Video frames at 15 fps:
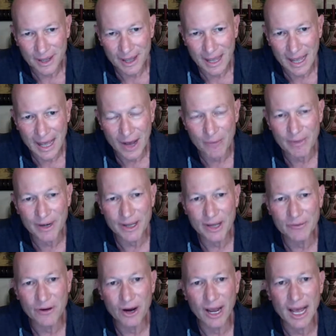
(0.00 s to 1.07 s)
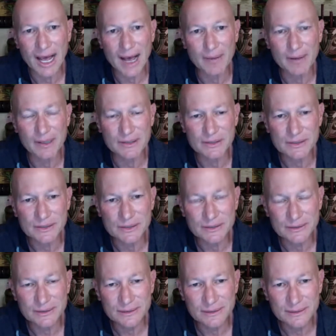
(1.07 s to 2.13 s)
How many of our habits
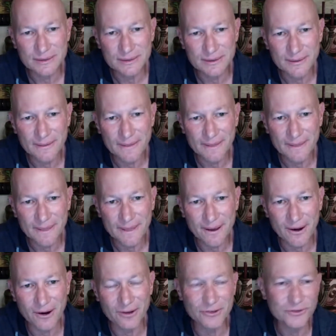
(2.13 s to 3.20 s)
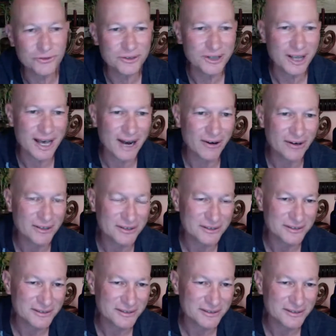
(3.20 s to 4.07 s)
aren't truly ours?